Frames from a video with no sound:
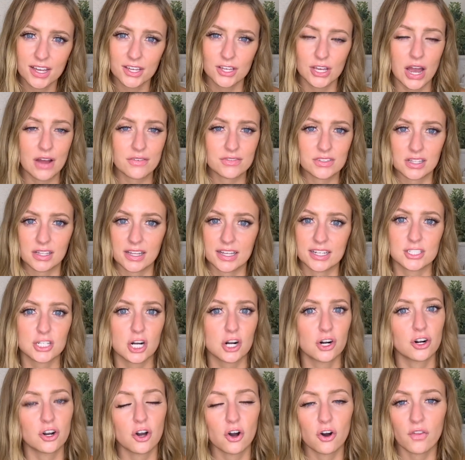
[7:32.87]
you have to like
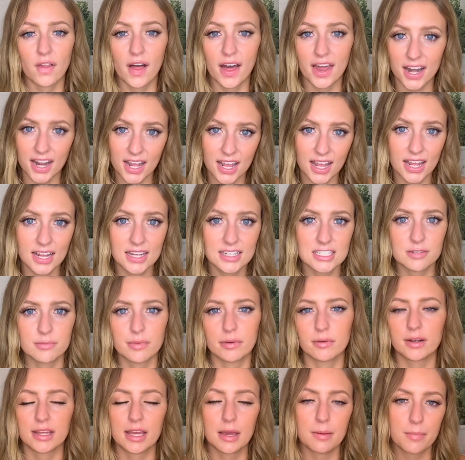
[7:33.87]
turn all that in to be able
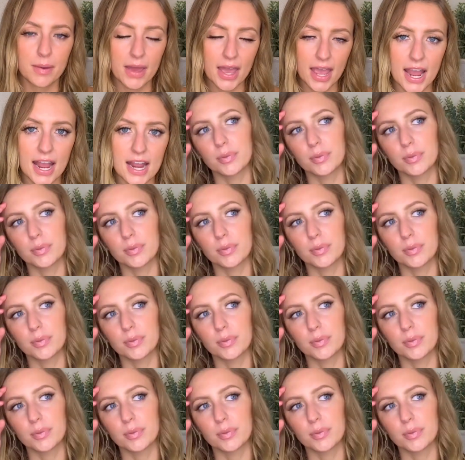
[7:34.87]
to get paid.